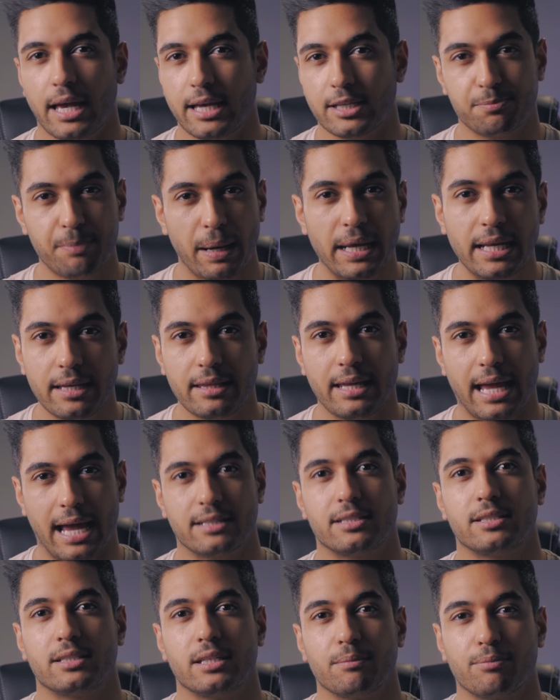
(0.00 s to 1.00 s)
It's mainly the
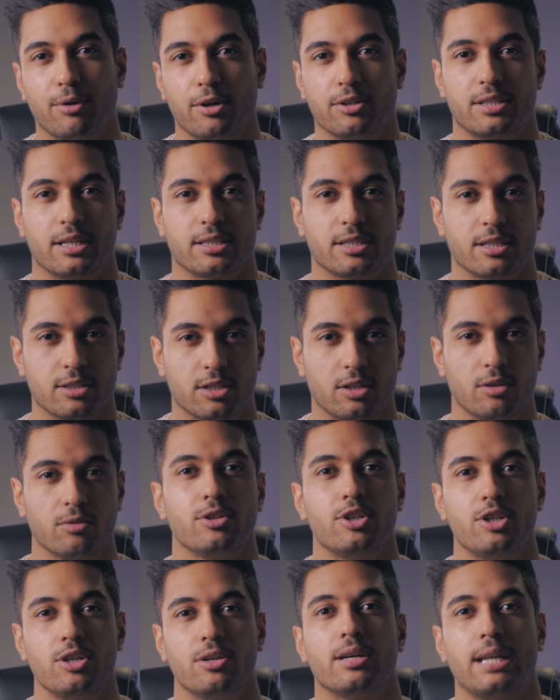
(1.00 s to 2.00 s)
editing process. As
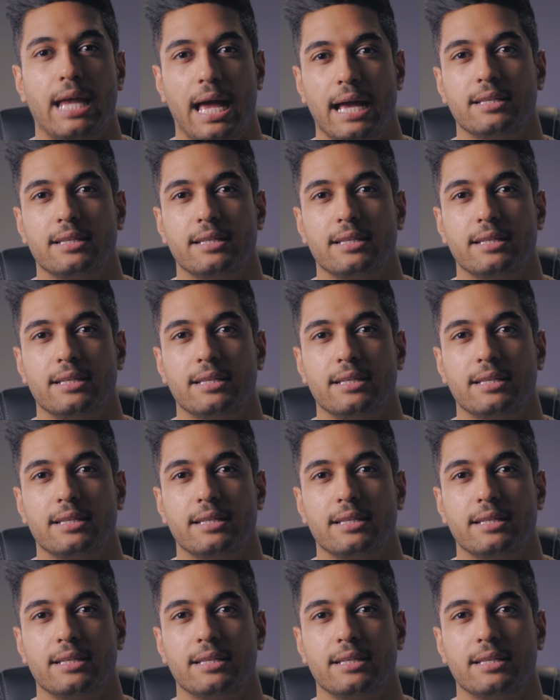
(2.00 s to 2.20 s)
long as you can